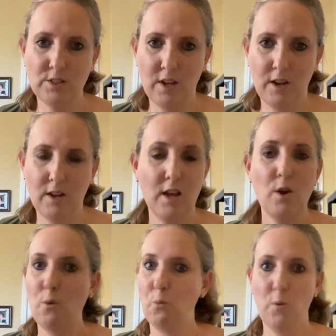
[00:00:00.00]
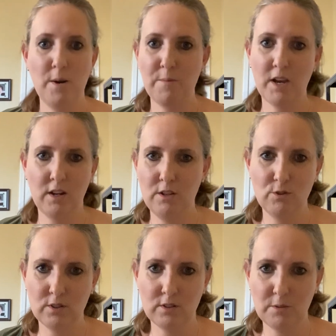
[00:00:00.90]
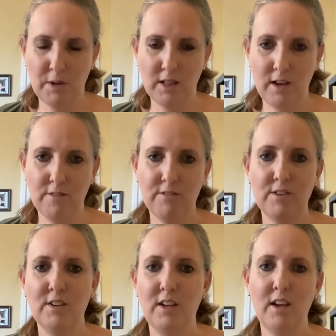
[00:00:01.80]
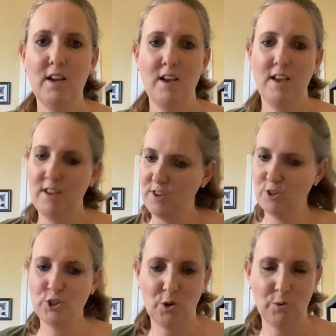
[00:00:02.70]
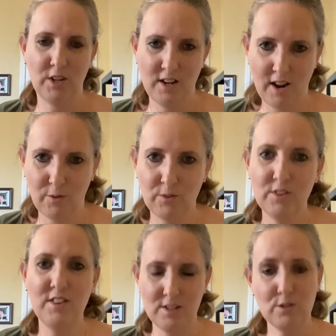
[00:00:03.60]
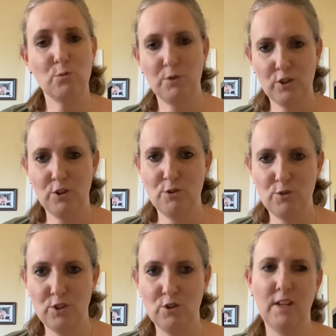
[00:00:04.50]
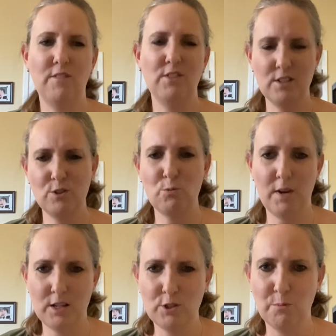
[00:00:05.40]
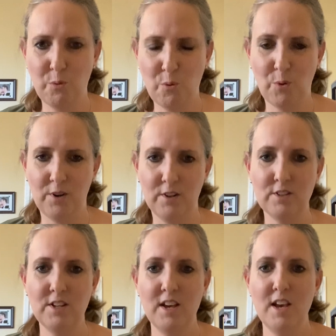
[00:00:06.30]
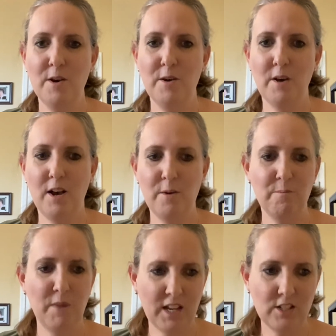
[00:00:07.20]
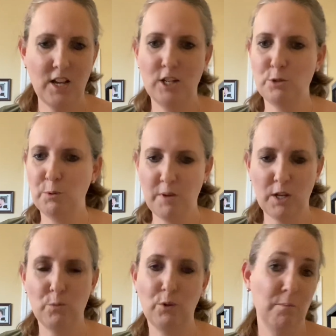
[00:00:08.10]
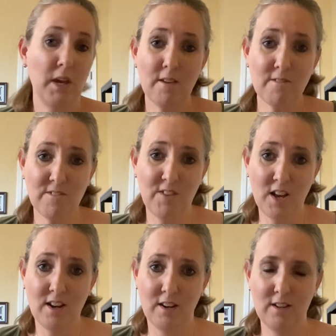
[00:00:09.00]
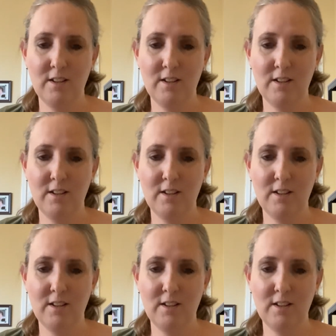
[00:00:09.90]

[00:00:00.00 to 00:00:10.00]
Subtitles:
say, when am I going to use this in my life? You're showing it now. This is when you're going to use it in your life. This is why it's important. Make it tangible, make it real, make it fun.